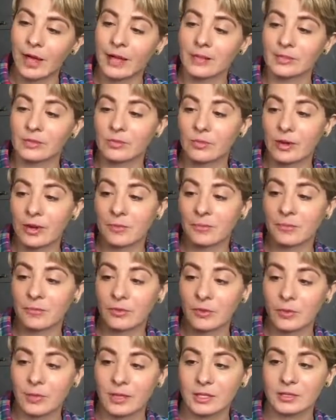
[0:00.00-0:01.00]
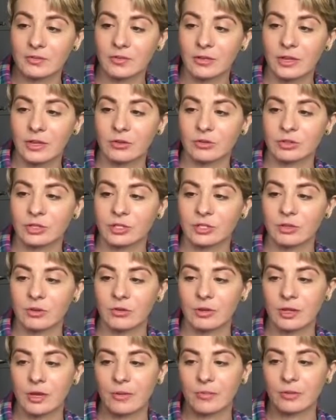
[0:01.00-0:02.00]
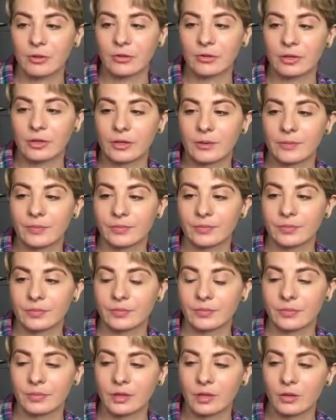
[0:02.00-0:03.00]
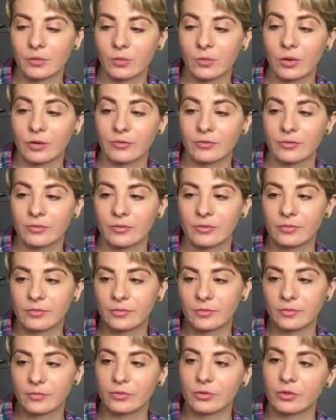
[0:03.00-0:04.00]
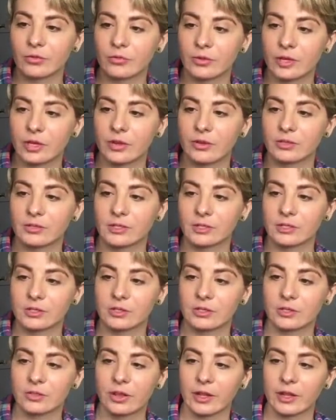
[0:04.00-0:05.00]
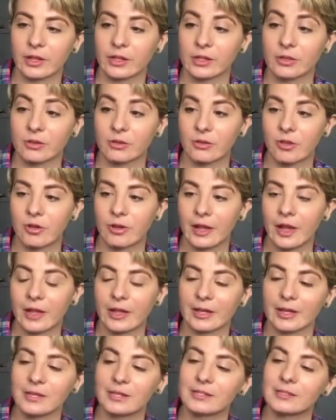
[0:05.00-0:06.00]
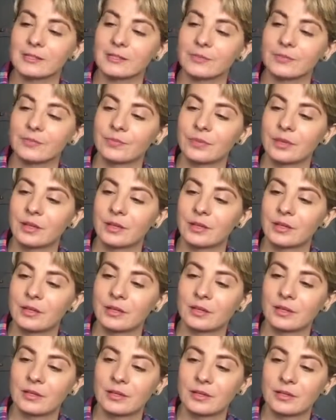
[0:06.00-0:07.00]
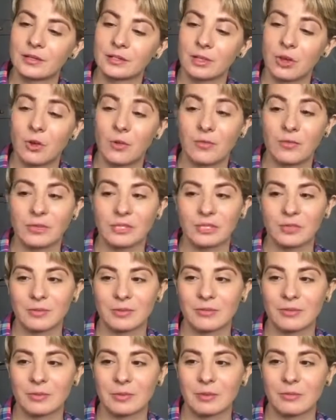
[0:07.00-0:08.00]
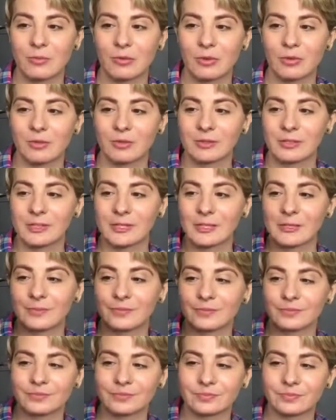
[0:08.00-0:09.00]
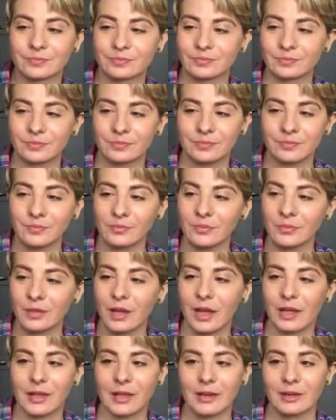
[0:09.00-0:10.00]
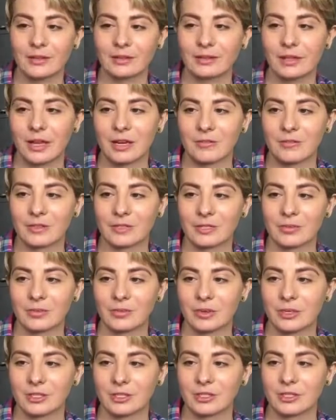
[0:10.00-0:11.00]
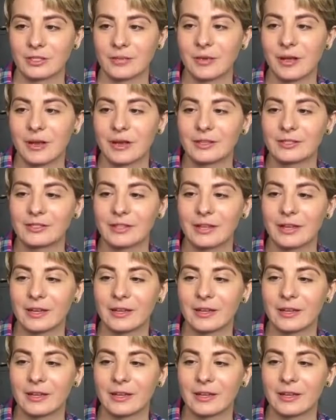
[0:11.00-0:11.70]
As when I'm filming this video, she's only uploaded one real video since her like year-long hiatus. So hopefully she'll be filming more, we'll see. I get a lot of inspiration, to be honest.